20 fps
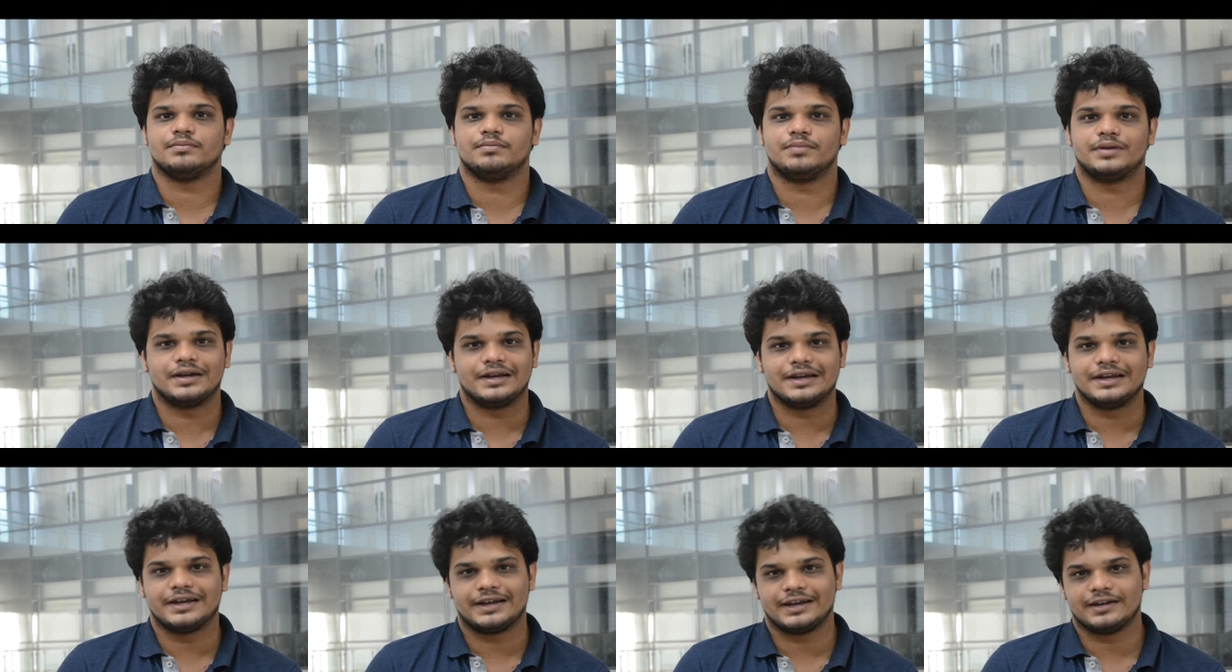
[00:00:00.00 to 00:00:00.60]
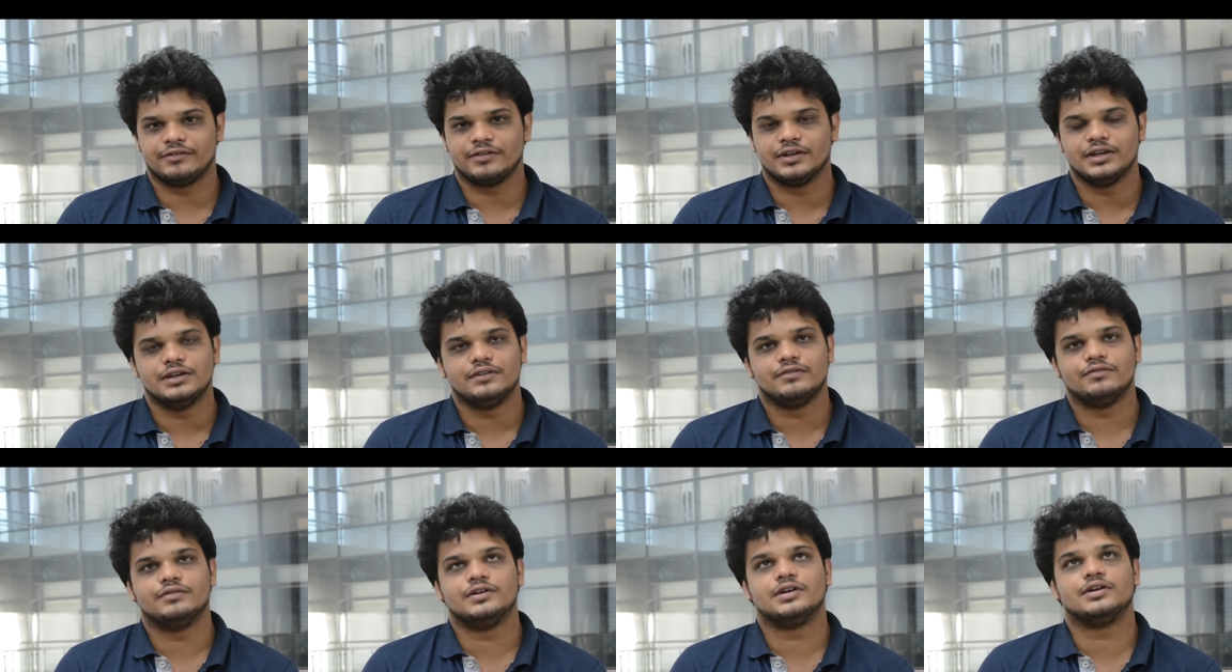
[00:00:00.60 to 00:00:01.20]
brilliant level
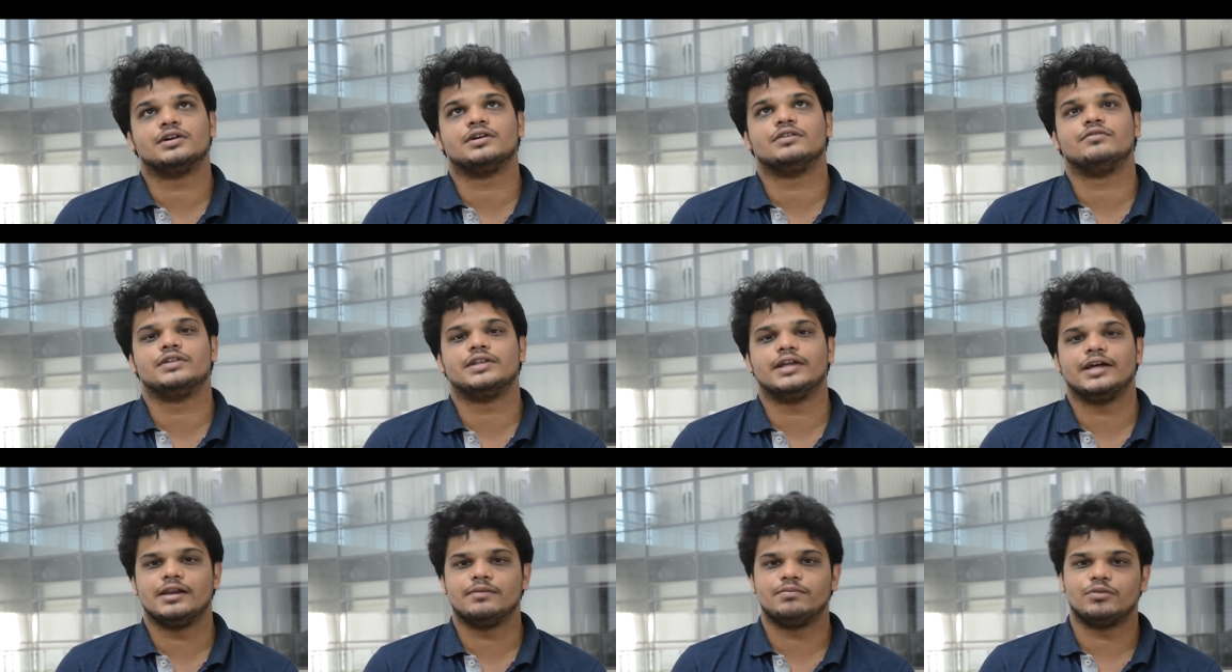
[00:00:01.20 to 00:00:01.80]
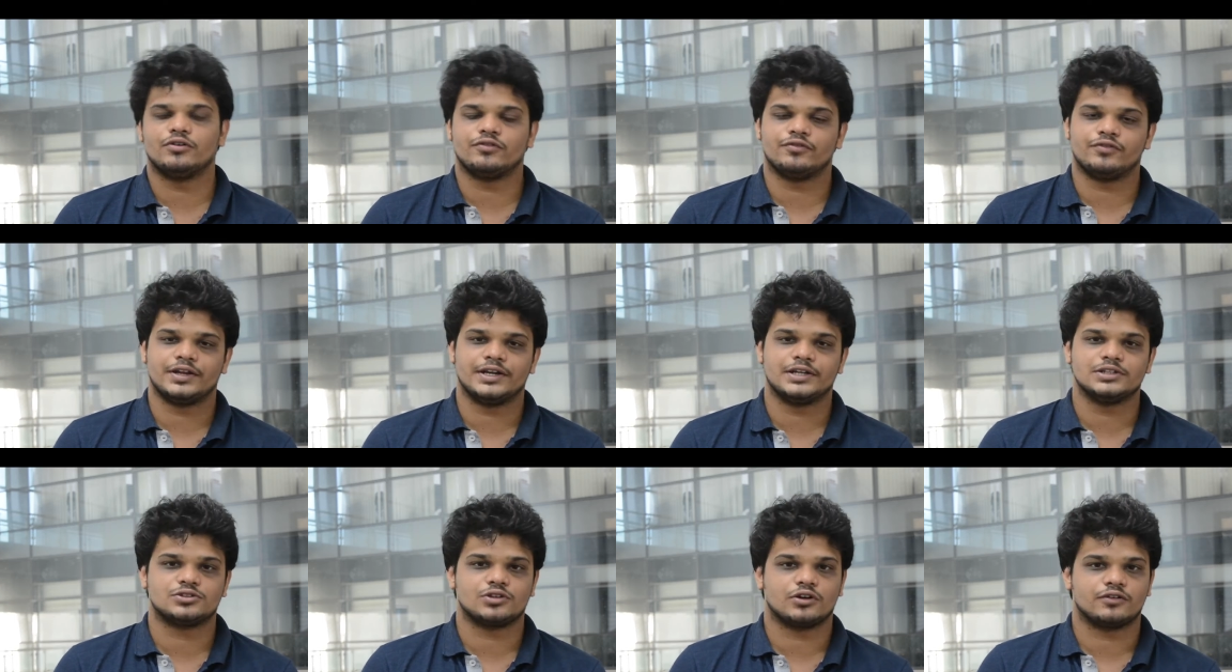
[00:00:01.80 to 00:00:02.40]
uh, with the help of
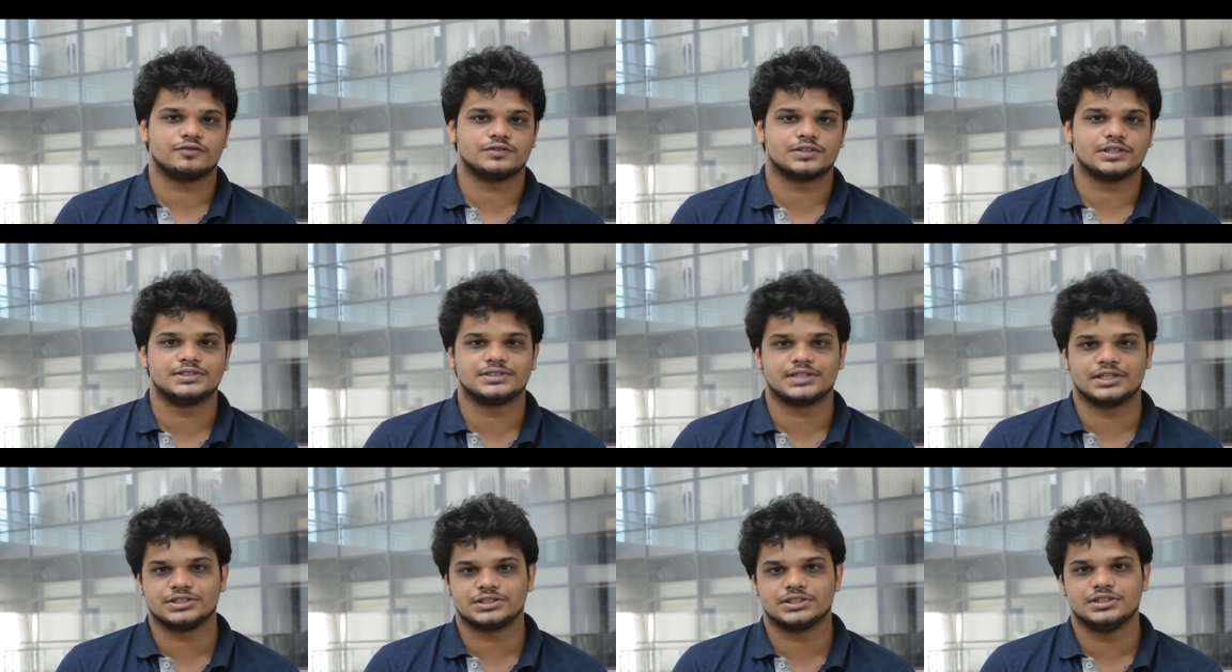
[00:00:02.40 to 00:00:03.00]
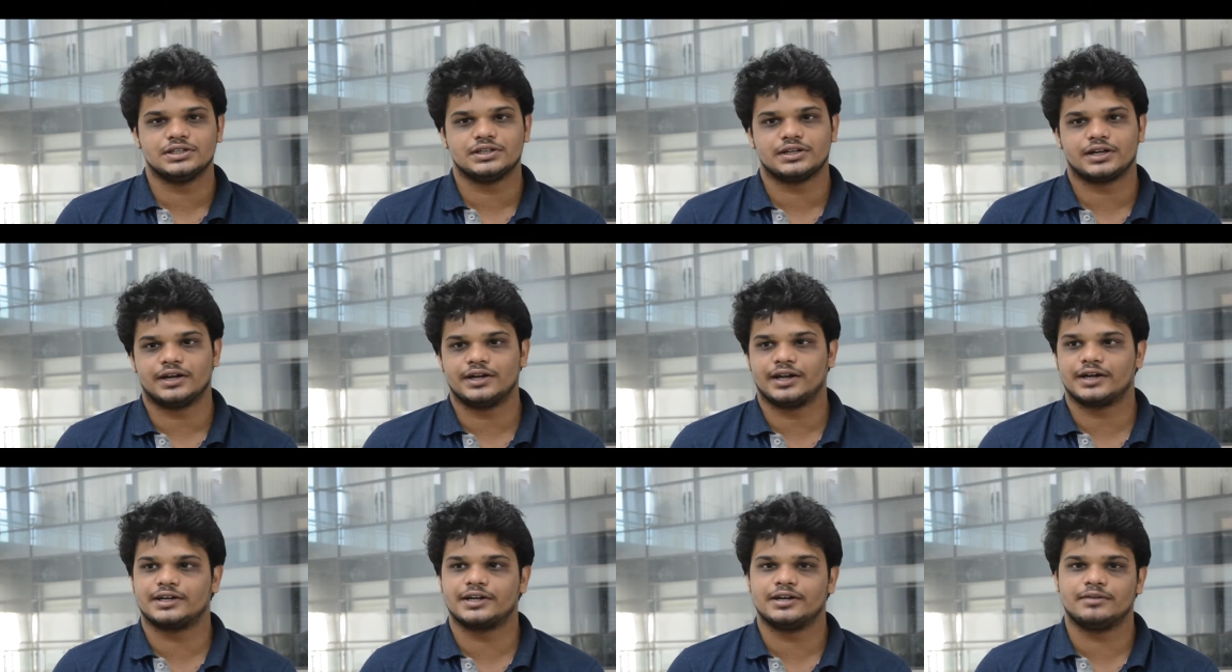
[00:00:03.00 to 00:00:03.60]
various soft skills sessions
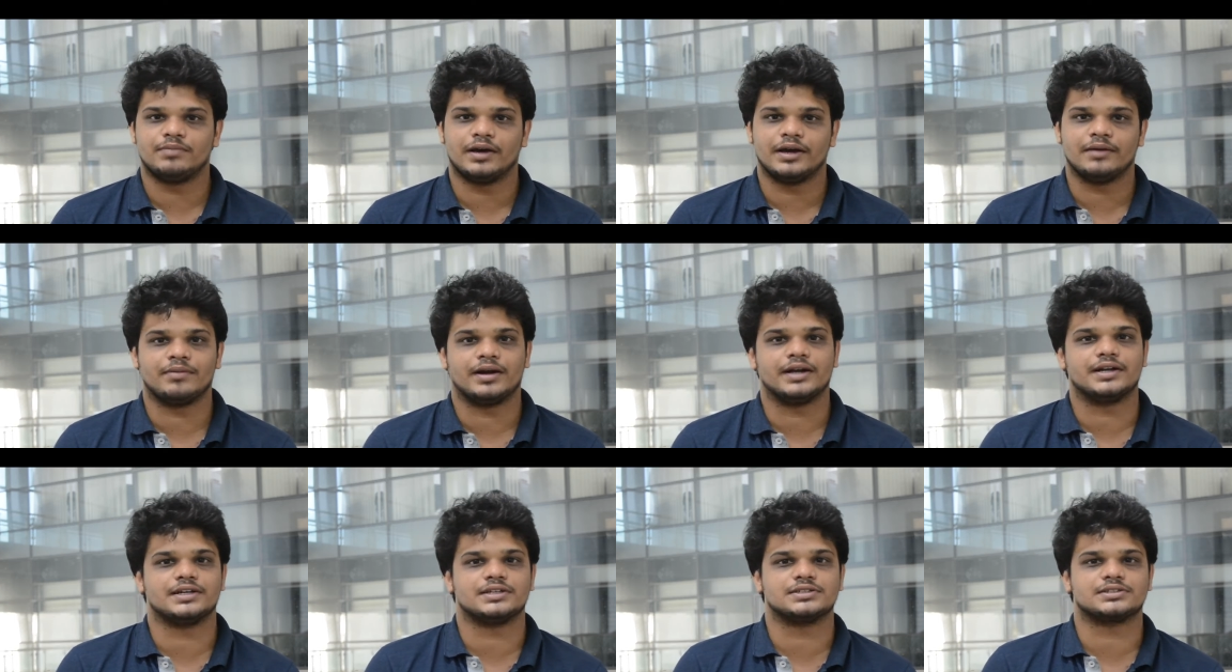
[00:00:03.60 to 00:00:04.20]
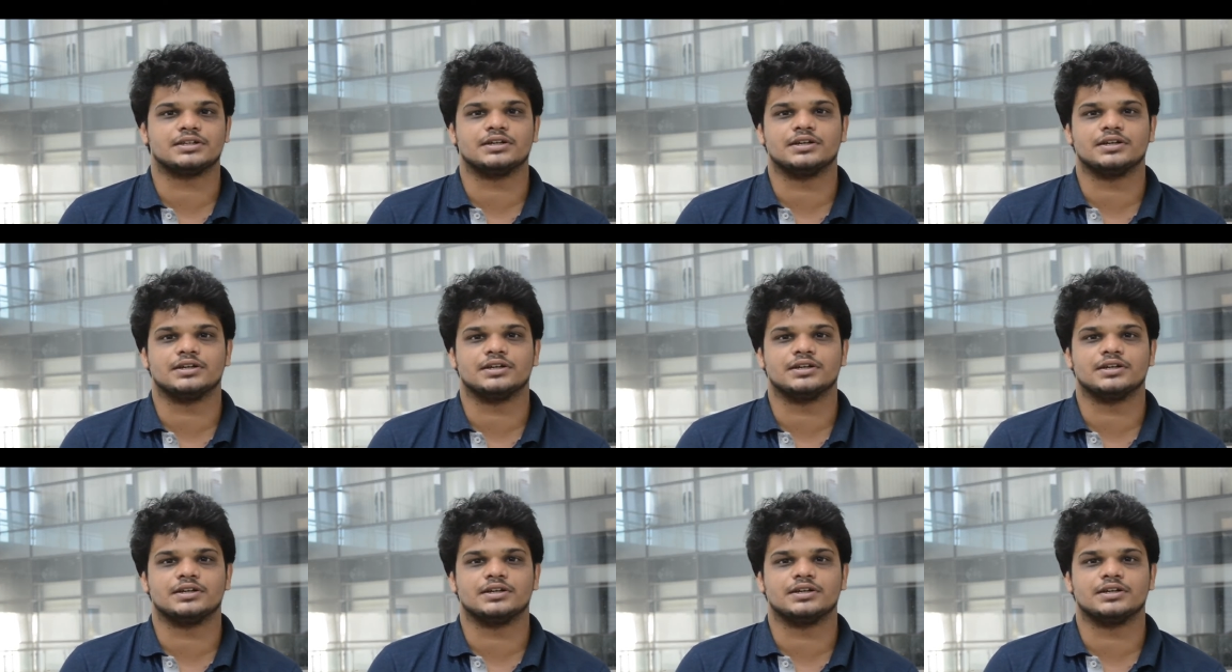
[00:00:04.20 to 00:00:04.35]
conducted by Imarticus